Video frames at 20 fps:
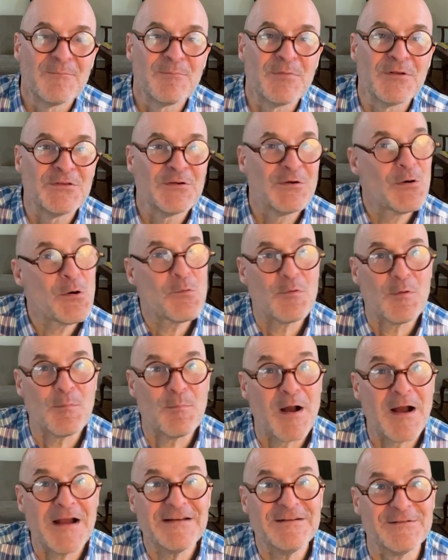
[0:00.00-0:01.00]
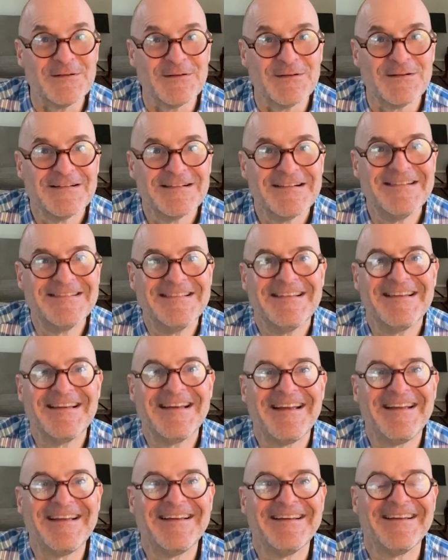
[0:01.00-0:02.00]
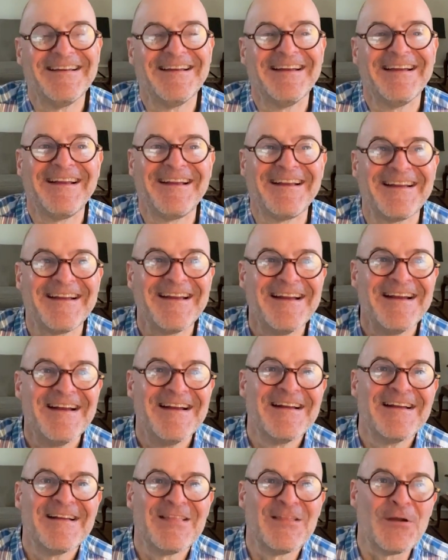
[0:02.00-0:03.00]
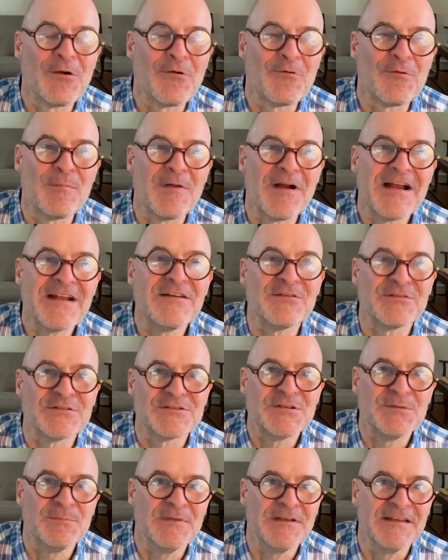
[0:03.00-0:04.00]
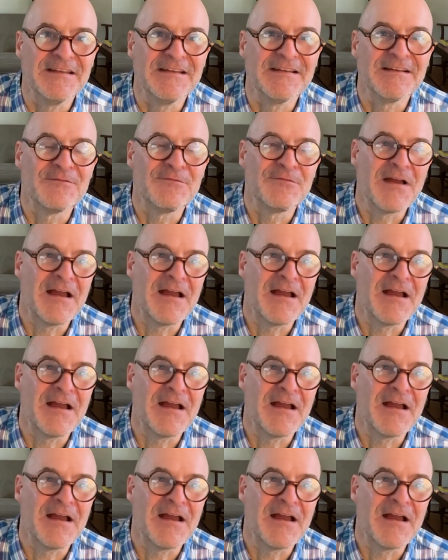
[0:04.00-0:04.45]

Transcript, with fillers: but they're a reminder. Yeah, they're a reminder to me of